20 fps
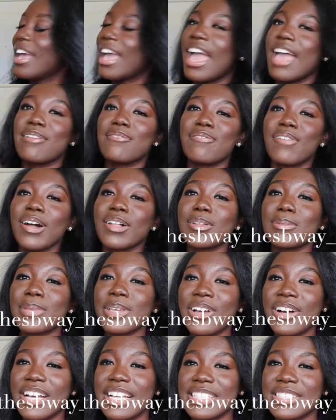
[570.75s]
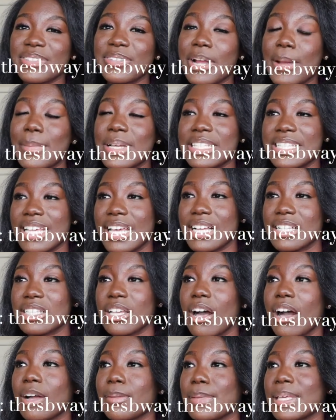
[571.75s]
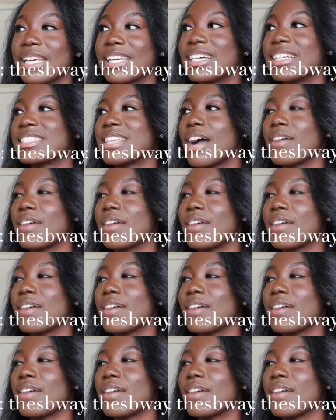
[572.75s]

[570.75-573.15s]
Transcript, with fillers: And follow me on Instagram and TikTok because